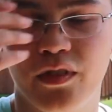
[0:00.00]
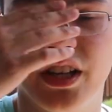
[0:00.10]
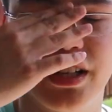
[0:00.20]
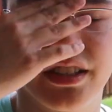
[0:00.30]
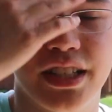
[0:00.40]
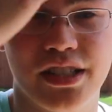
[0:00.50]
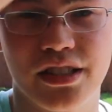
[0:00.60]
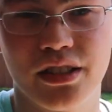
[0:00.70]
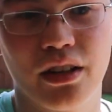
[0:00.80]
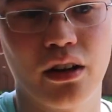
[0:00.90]
things that
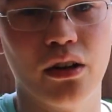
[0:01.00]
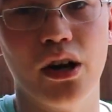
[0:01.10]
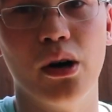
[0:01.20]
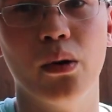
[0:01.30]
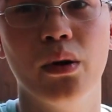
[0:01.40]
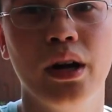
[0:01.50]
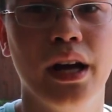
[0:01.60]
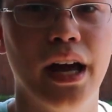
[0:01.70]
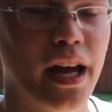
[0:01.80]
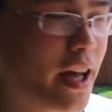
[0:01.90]
just glow,
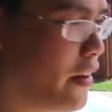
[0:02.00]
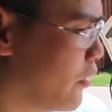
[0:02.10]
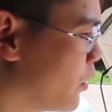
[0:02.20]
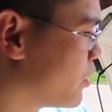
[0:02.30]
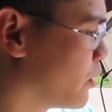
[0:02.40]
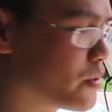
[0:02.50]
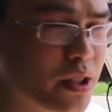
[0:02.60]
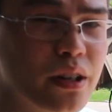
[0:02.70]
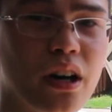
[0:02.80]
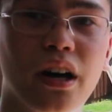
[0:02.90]
and those don't
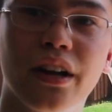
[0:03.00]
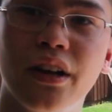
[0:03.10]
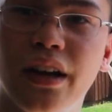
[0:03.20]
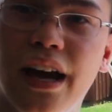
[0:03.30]
turn on